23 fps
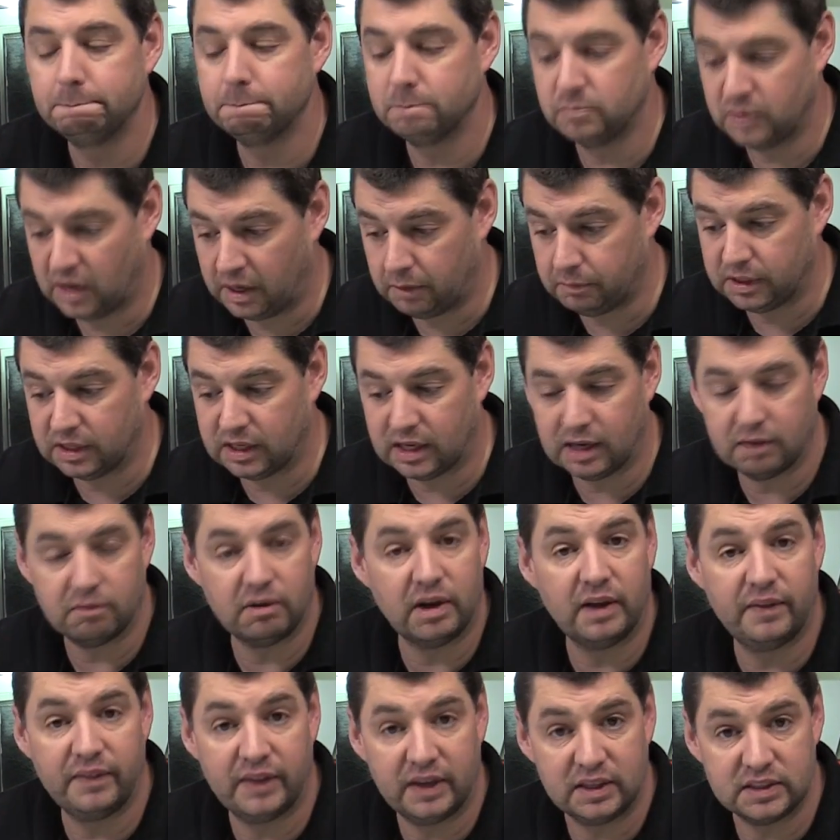How are we going to get
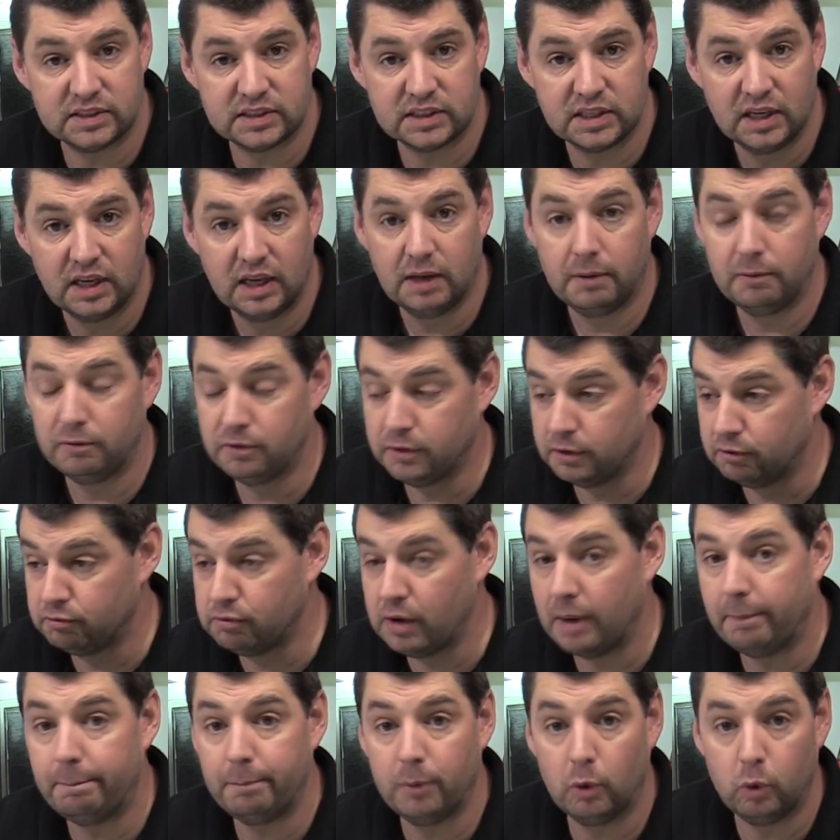around this? The
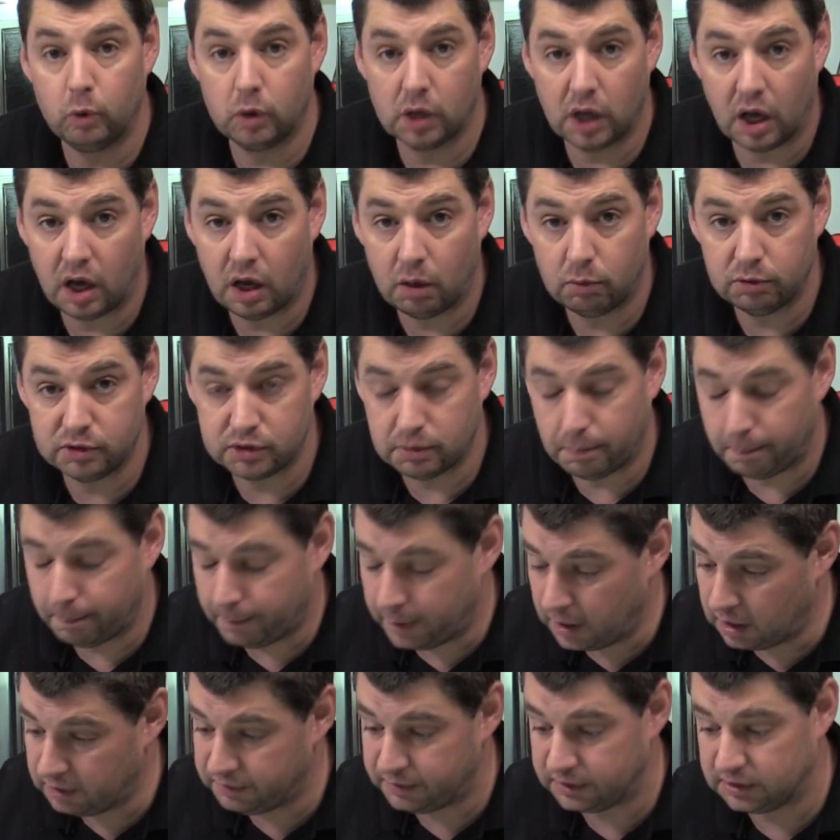Red Bull car was a
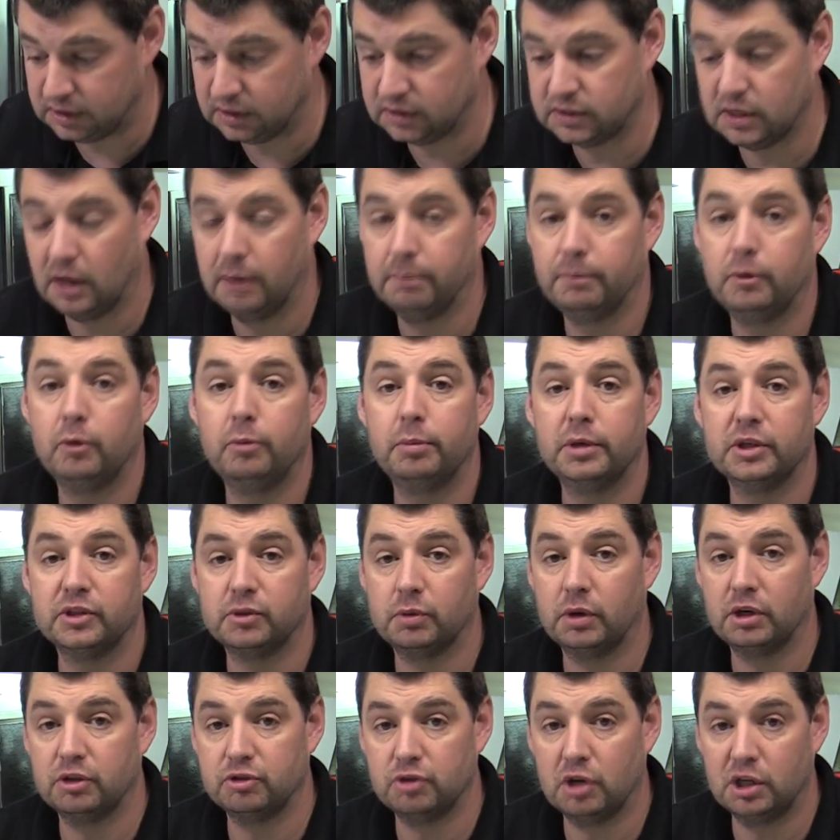perfect example because
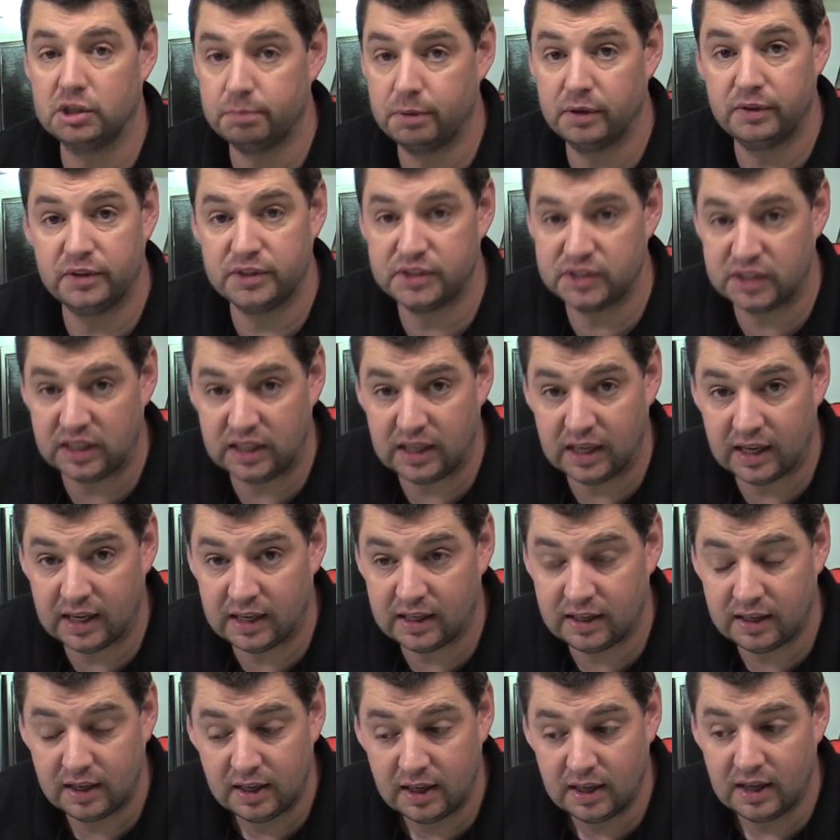when I tried to put the seat
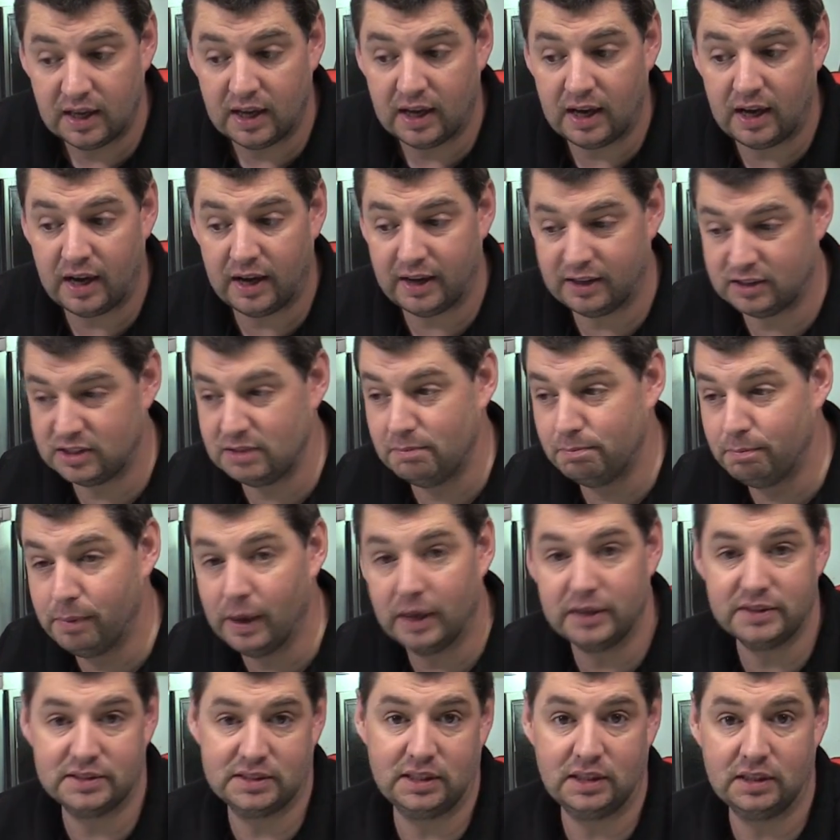in, I actually
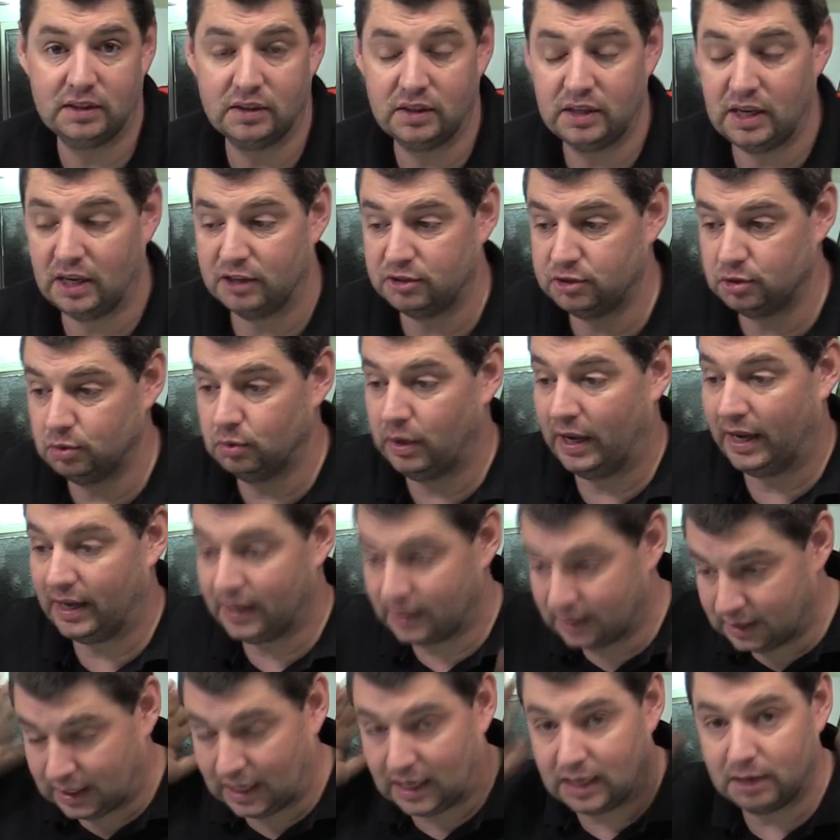busted the actual
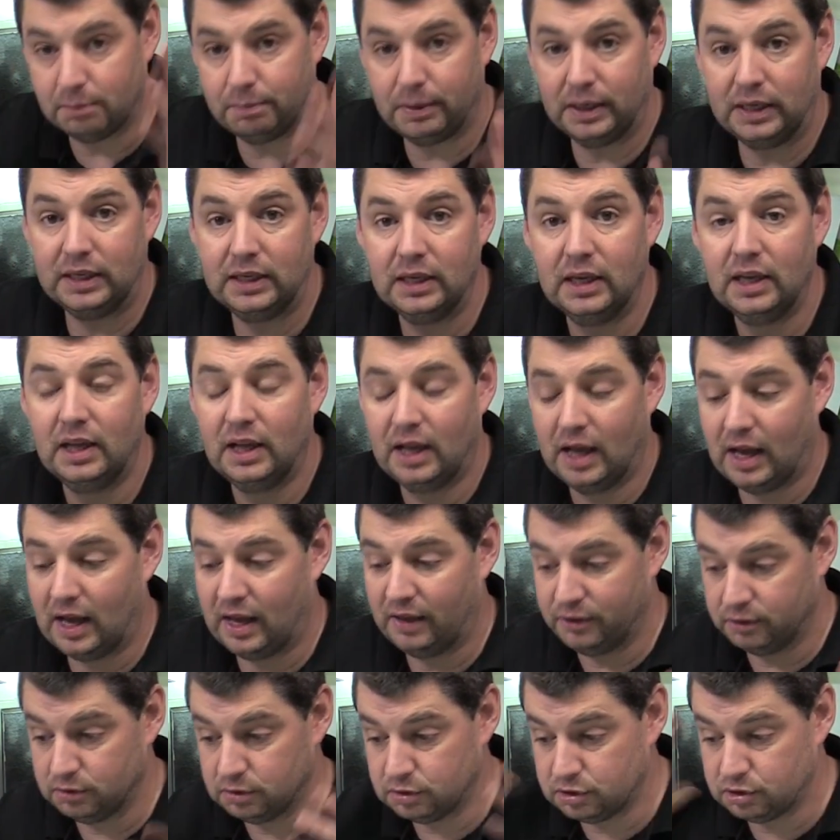canopy, uh,
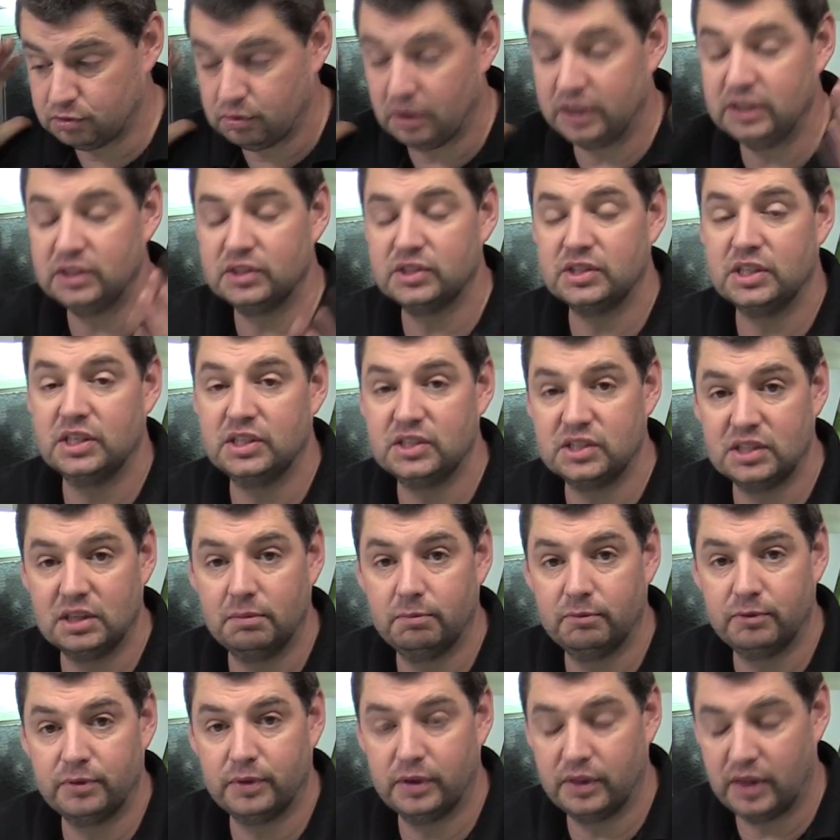the restraint system
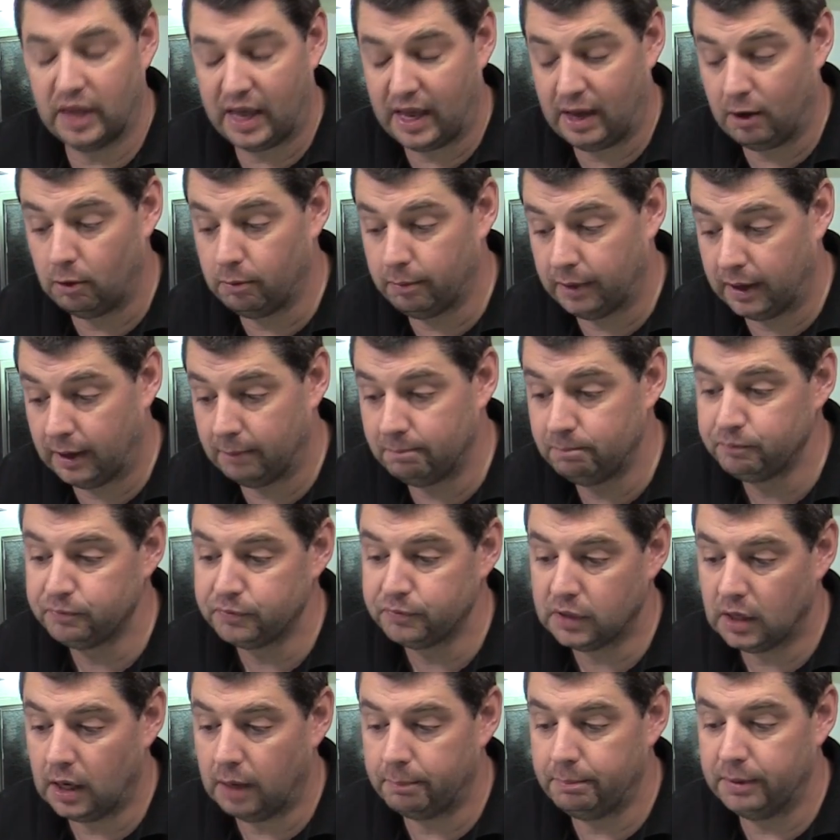for the helmet
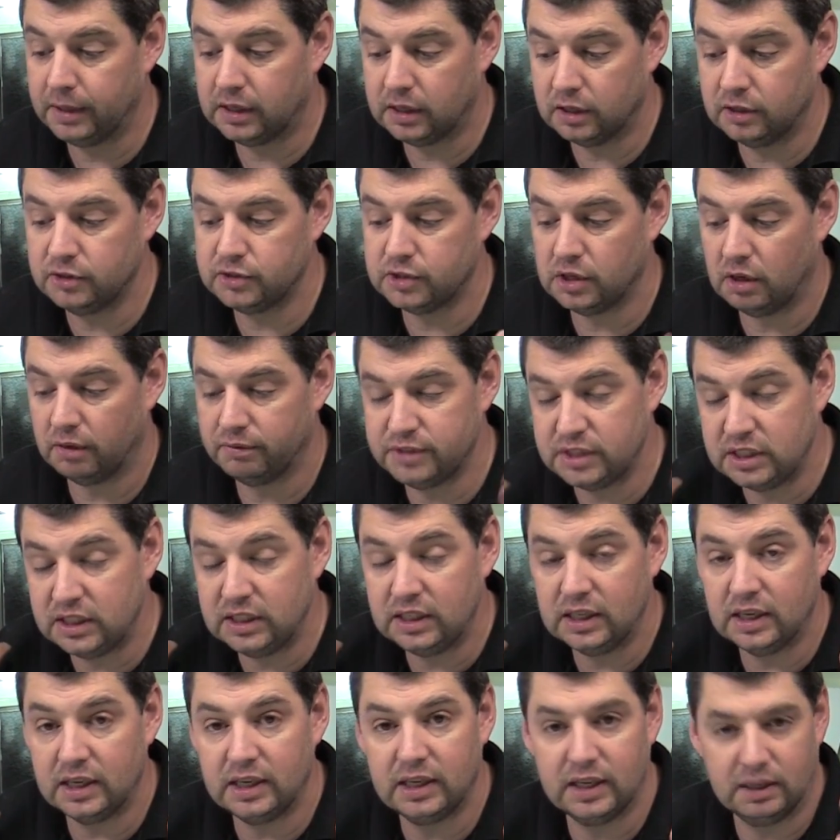because
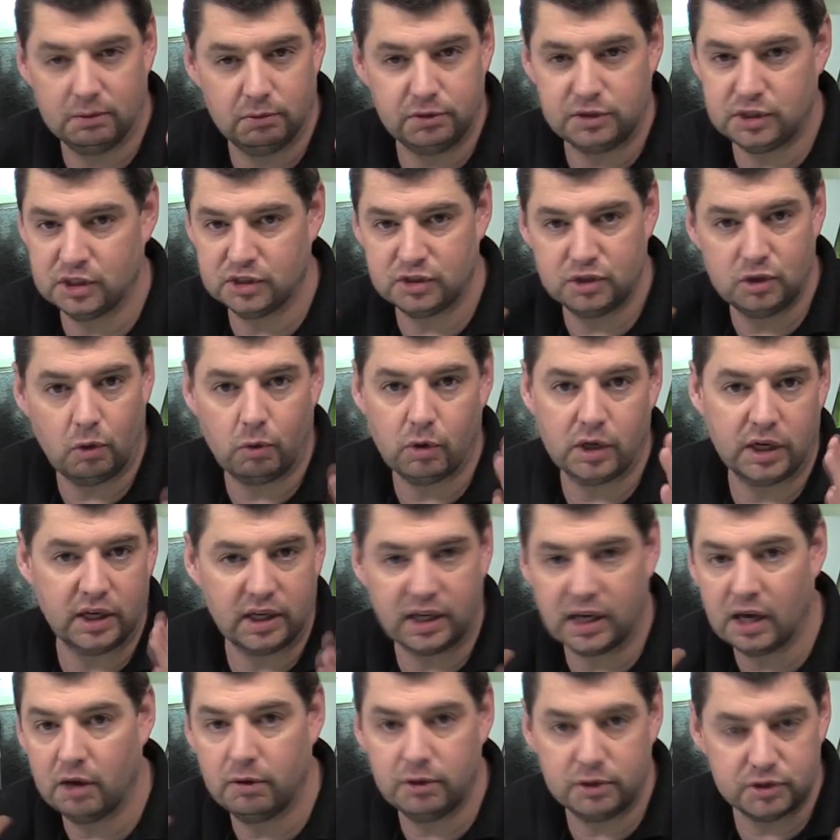obviously it was just not going to
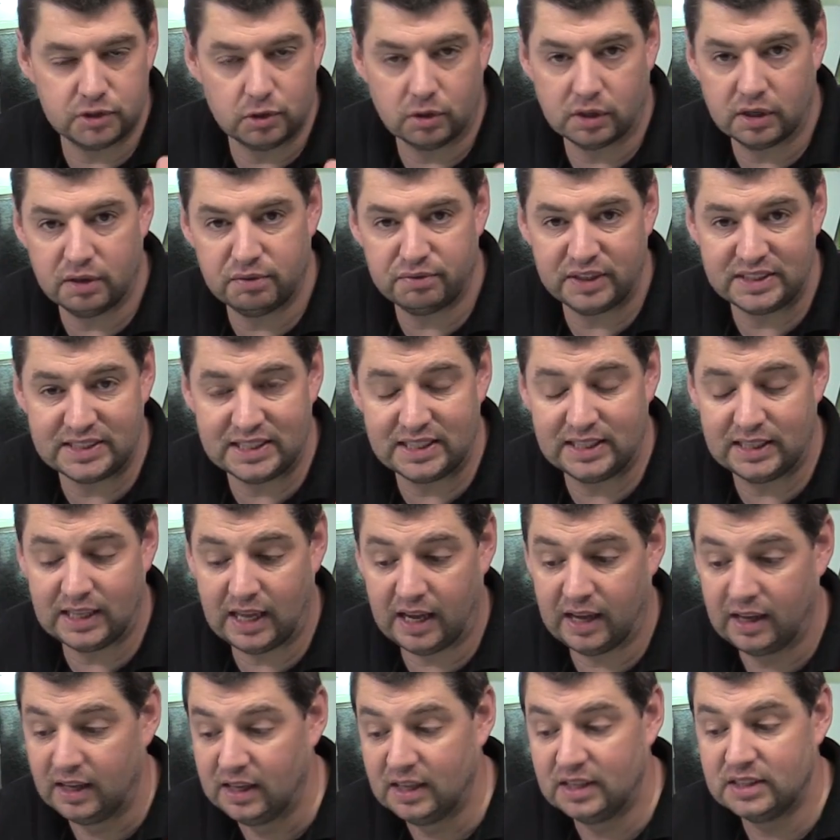go. It's not going to fit in
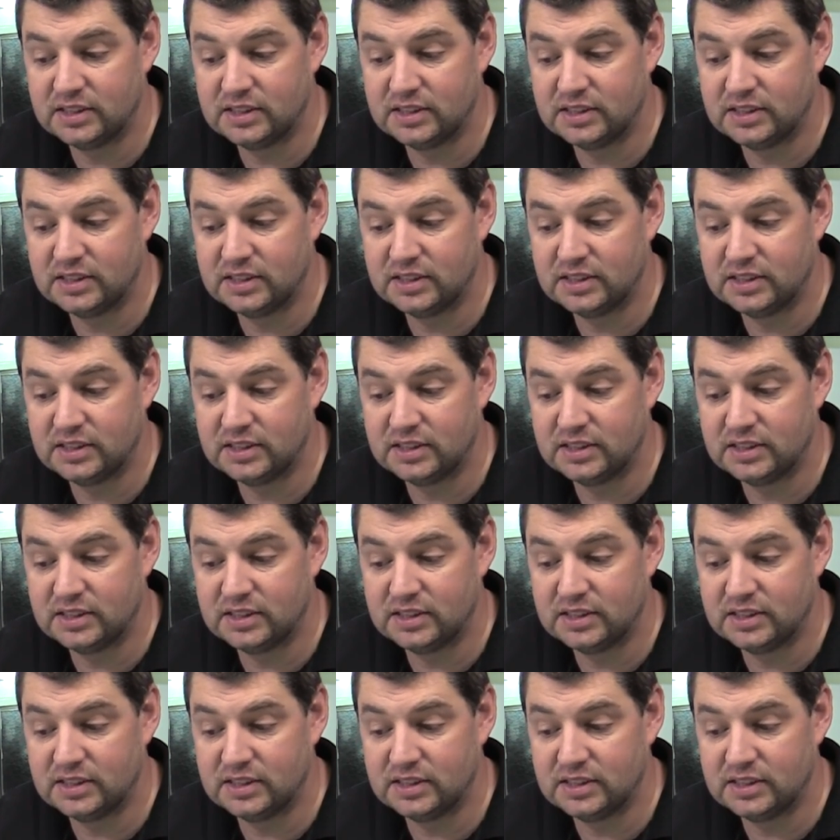there.